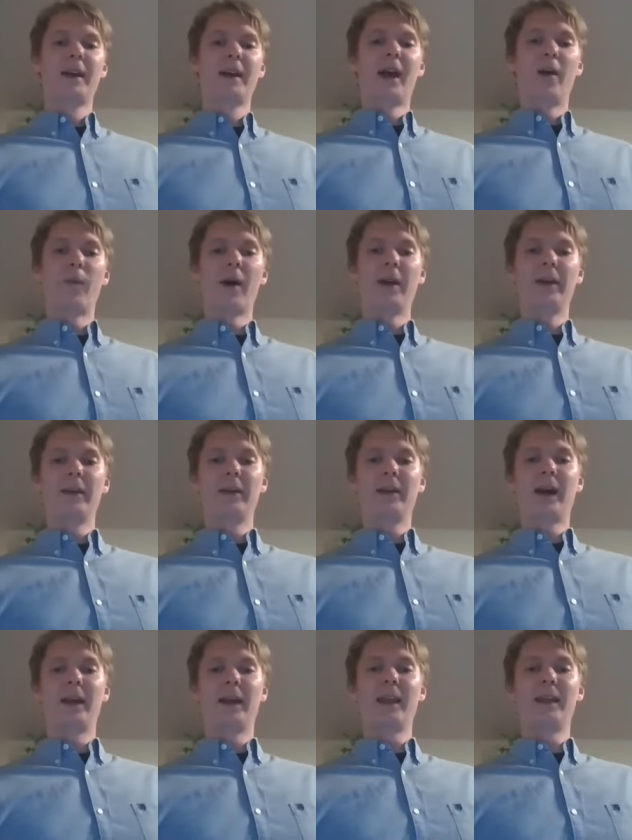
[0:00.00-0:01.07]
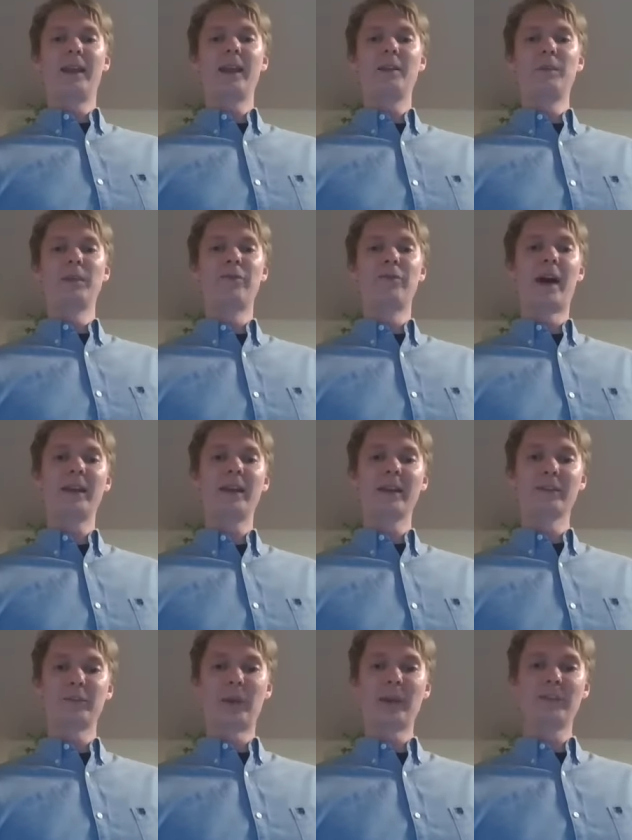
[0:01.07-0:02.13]
And one a little bit funny
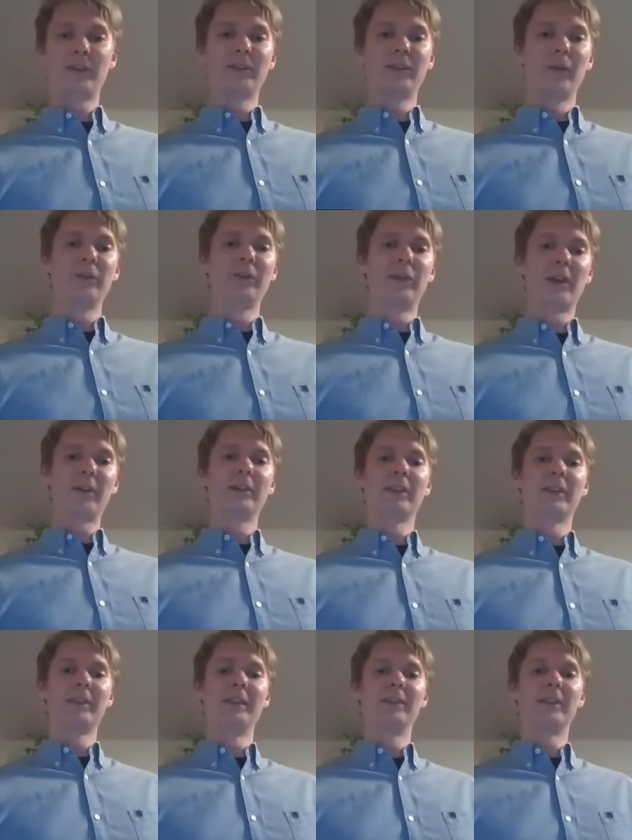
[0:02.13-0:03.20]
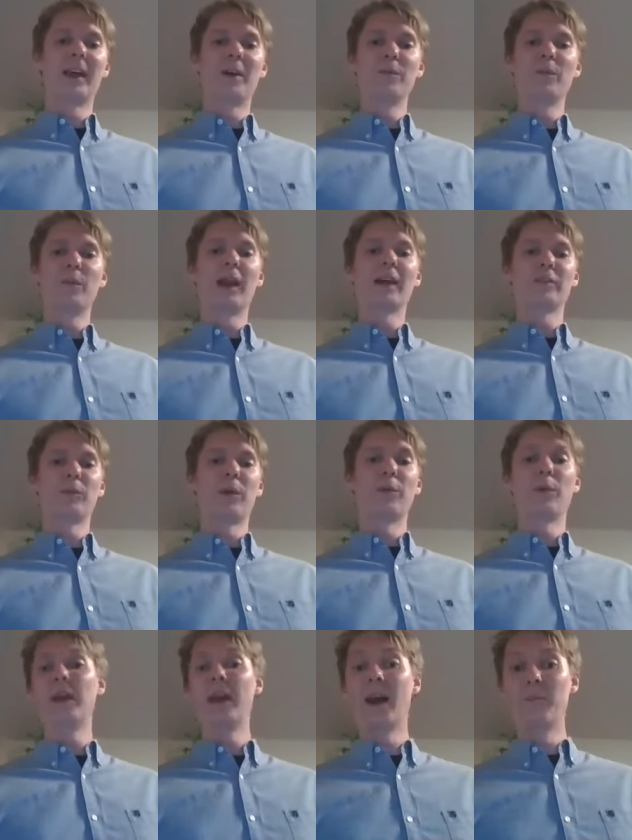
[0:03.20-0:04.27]
and strange thing to notice here is that this m will actually be a
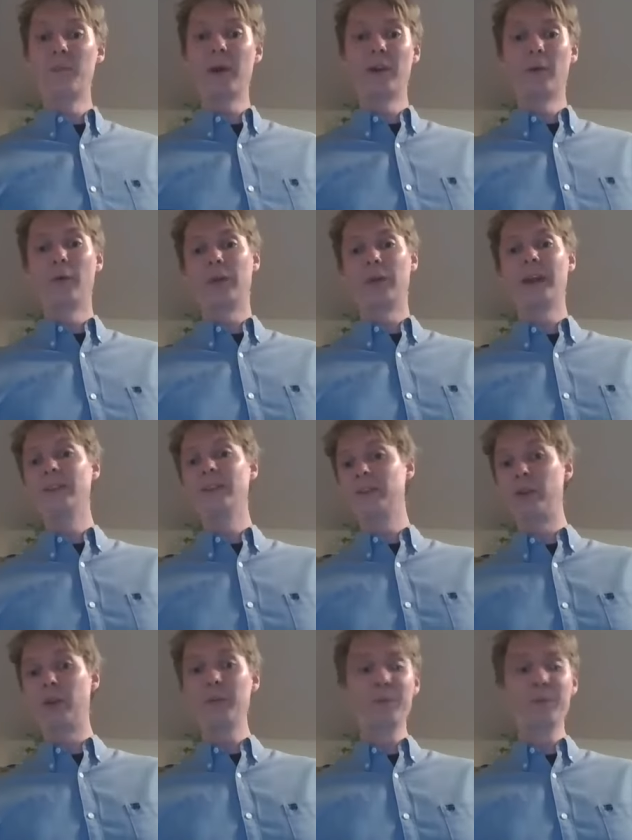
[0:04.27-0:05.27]
real number and not an integer.